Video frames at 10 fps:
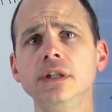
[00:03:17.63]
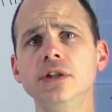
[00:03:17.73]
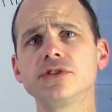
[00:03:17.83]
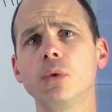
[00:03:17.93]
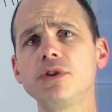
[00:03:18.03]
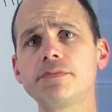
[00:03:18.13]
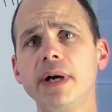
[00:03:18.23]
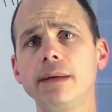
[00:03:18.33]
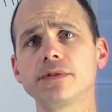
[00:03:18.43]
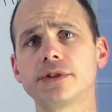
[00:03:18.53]
So which
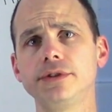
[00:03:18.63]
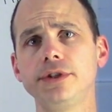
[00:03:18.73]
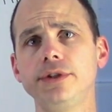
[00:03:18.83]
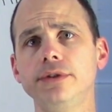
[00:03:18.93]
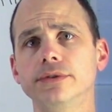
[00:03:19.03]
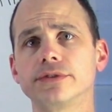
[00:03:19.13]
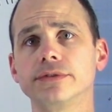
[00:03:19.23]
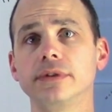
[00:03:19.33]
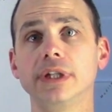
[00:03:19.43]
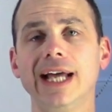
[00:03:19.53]
Bible should you use?
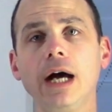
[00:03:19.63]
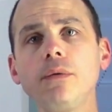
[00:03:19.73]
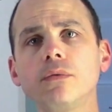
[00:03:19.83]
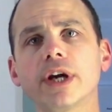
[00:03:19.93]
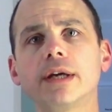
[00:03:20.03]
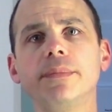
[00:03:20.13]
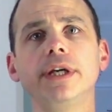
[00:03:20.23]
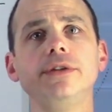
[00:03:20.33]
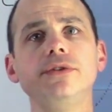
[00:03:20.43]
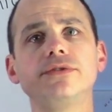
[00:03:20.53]
Now, I would
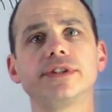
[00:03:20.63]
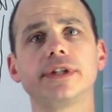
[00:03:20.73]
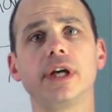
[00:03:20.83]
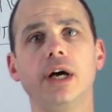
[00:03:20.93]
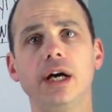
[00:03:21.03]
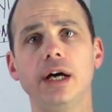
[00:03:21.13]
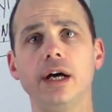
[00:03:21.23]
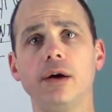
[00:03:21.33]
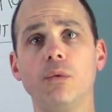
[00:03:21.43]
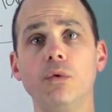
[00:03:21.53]
recommend using
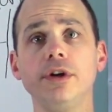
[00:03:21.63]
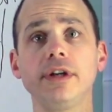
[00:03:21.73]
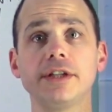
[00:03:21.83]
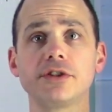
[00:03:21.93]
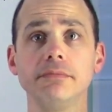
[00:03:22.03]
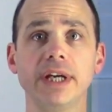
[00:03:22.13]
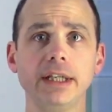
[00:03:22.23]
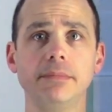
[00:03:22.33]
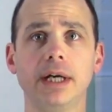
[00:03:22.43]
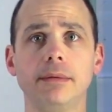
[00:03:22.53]
one as your
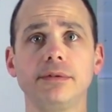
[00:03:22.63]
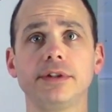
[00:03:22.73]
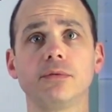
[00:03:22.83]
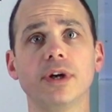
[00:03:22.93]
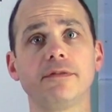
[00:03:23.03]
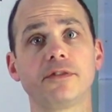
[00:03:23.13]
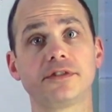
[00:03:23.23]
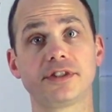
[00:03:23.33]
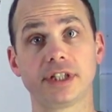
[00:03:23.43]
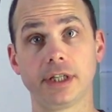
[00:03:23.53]
main Bible, then
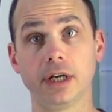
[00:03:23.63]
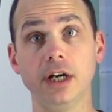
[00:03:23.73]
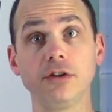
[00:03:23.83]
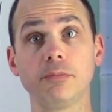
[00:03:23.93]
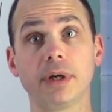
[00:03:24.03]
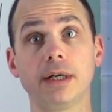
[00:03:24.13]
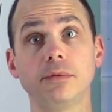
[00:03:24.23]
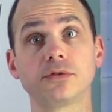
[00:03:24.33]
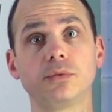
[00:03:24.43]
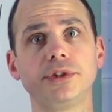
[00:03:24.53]
referencing other
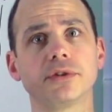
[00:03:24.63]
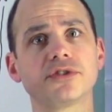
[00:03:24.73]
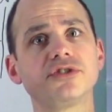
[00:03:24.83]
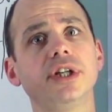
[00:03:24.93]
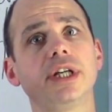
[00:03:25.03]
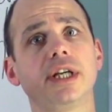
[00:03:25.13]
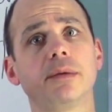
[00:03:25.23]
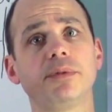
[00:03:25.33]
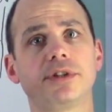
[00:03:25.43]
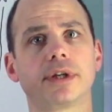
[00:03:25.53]
Bibles when you're studying a
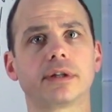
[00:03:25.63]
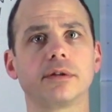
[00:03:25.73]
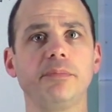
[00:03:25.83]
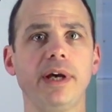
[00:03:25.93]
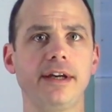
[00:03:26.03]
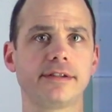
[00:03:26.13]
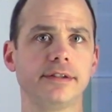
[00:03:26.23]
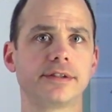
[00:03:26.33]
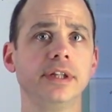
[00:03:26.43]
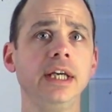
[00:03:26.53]
particular
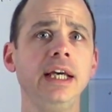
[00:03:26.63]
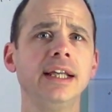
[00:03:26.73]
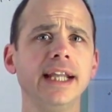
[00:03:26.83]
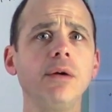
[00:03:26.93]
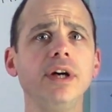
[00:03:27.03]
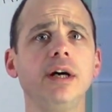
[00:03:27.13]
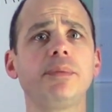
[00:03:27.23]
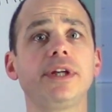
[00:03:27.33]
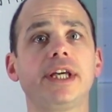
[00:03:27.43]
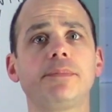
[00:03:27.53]
passage. That will help
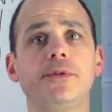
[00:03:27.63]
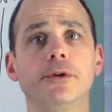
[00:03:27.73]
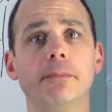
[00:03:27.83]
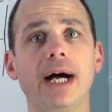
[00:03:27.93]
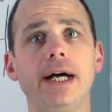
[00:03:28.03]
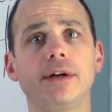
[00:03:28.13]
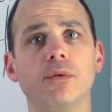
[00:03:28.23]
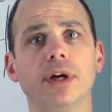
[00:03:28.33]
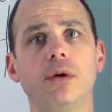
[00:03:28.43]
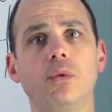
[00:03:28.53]
you get your mind
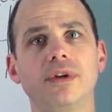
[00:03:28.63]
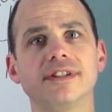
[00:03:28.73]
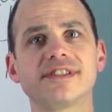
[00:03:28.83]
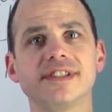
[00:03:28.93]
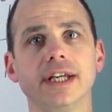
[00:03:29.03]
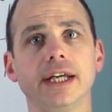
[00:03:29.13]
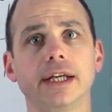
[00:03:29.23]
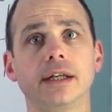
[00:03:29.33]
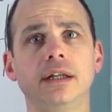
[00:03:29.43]
around what it's saying.